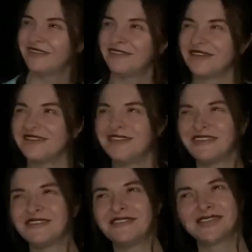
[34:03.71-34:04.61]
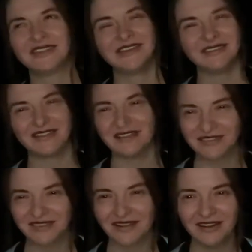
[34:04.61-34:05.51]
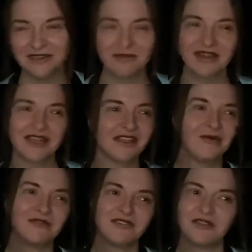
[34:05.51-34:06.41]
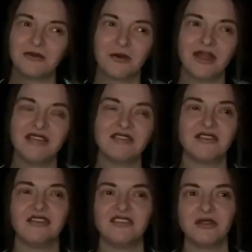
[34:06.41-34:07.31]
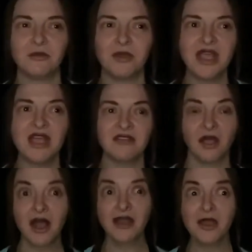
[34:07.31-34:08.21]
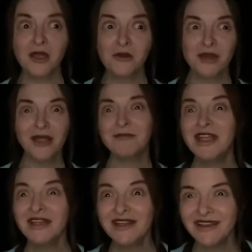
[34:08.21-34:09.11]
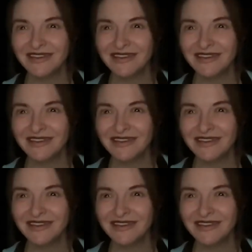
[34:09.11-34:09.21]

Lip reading: You've had to deal with these outside, but now you have to deal with one inside. It just appears. Hello, I'm here.